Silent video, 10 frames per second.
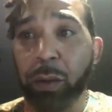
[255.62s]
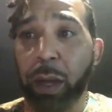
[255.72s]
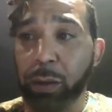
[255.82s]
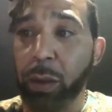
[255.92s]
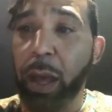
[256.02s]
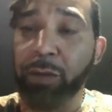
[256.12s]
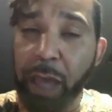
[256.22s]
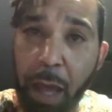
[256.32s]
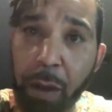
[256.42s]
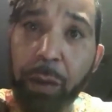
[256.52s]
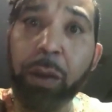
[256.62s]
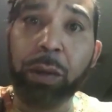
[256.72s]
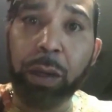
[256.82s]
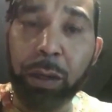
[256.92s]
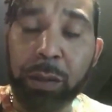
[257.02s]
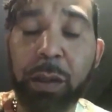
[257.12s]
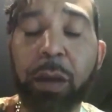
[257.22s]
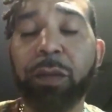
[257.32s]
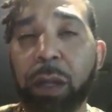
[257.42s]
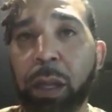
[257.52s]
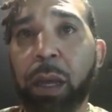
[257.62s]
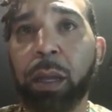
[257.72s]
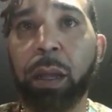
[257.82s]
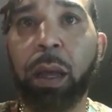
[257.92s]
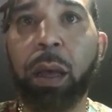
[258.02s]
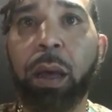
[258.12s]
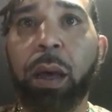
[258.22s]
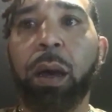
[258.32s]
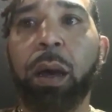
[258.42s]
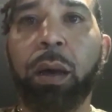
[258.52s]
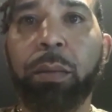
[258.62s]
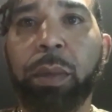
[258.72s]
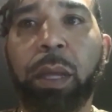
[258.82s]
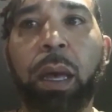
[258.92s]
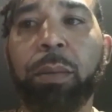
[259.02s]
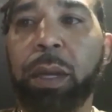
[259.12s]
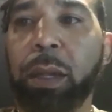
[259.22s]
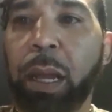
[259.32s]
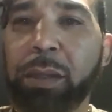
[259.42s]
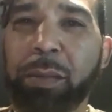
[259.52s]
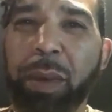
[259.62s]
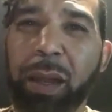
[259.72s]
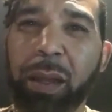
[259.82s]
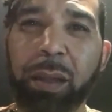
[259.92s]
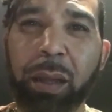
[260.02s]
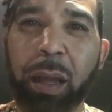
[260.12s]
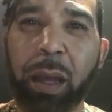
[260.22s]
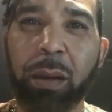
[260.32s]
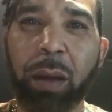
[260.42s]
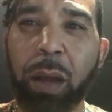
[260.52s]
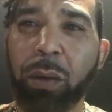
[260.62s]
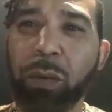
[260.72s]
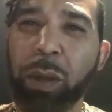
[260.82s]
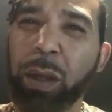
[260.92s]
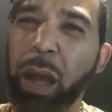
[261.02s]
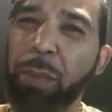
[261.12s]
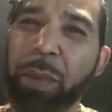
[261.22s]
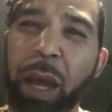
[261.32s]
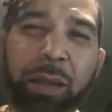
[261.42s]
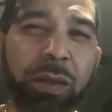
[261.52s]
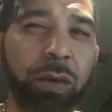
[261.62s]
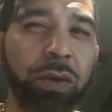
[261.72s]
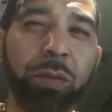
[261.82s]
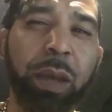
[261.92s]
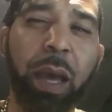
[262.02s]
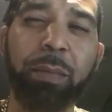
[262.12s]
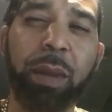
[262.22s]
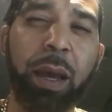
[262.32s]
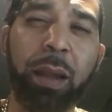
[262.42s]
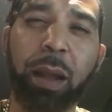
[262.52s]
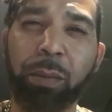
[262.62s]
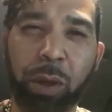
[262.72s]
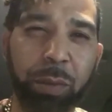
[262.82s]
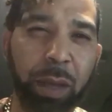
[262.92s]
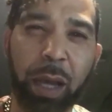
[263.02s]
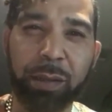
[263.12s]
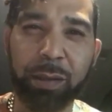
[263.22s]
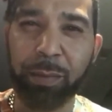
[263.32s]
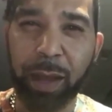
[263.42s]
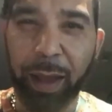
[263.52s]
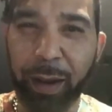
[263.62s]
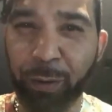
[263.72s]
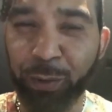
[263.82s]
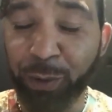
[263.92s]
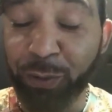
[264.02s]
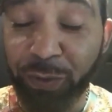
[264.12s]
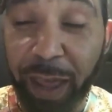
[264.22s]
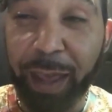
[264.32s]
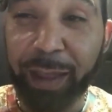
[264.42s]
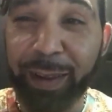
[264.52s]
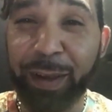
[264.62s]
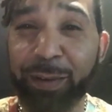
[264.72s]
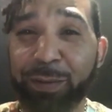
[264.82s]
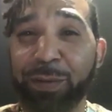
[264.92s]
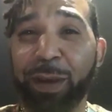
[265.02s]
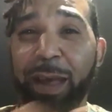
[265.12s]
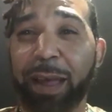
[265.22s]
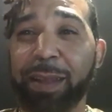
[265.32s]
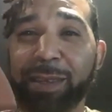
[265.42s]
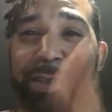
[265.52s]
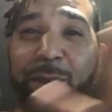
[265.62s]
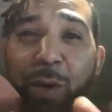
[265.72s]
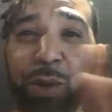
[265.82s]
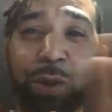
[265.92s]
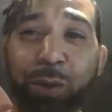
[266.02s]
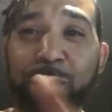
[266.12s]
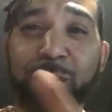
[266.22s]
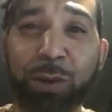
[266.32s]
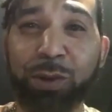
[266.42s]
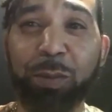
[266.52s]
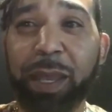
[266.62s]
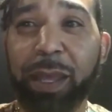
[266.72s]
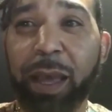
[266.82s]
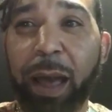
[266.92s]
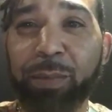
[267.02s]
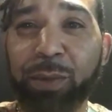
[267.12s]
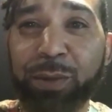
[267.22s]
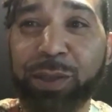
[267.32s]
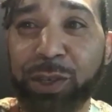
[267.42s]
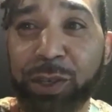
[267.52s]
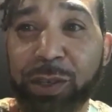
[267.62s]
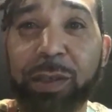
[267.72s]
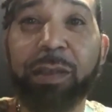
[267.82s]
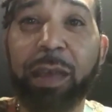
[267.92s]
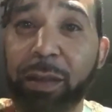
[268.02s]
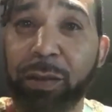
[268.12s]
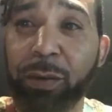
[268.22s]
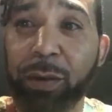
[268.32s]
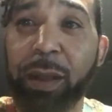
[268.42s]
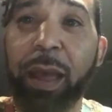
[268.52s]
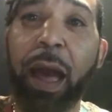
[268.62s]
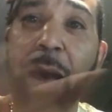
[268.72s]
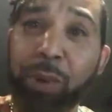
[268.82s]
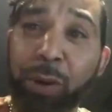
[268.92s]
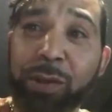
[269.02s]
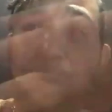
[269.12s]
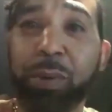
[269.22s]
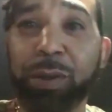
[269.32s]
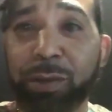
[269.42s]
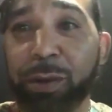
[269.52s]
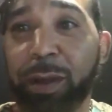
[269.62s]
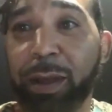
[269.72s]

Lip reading: I do have a gallery on there and stuff like that. Yeah, I mean, that's about it. I'm not a social media. I'm going to be honest. I'm not a real fan of, this is all new to social media. I'm used to just tattooing. I post a picture.